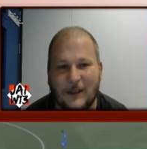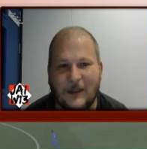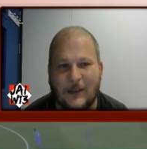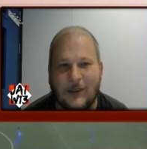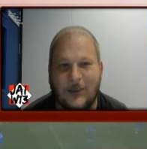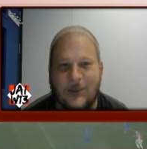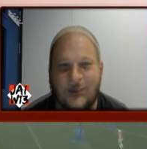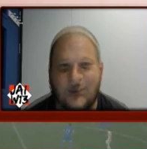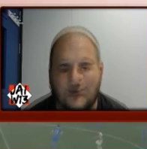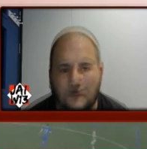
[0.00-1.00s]

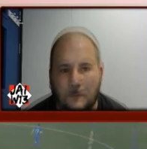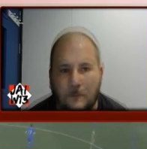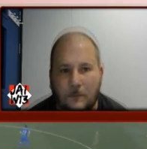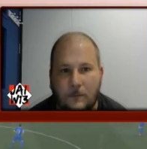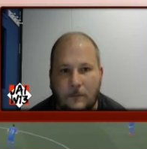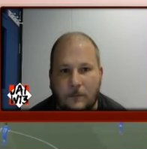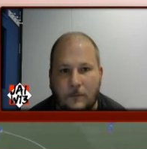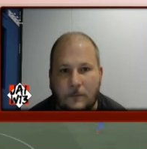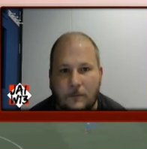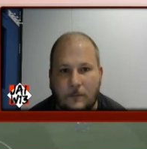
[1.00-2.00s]

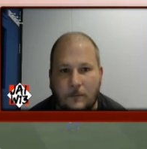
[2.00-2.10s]
Nobody speaks.